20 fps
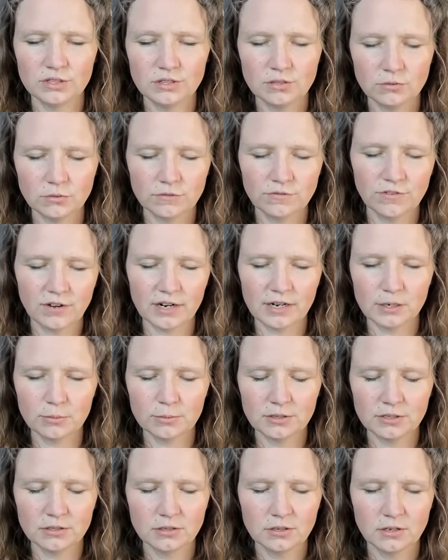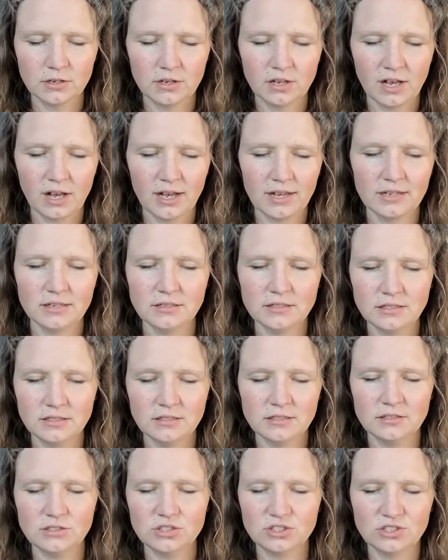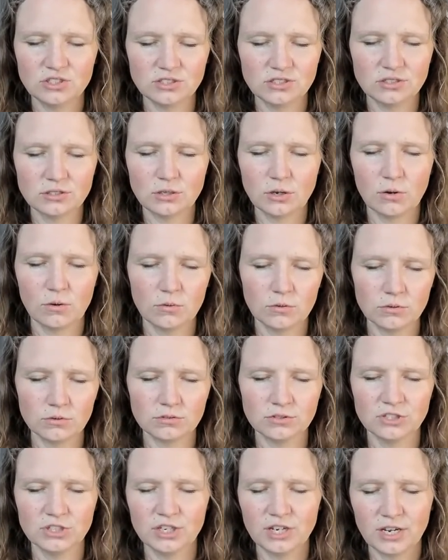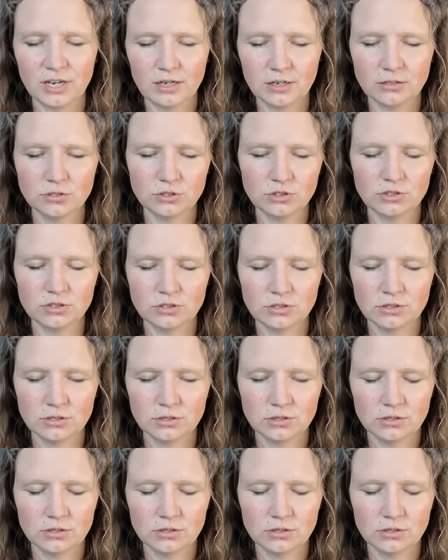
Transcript: new environment. I need just total change.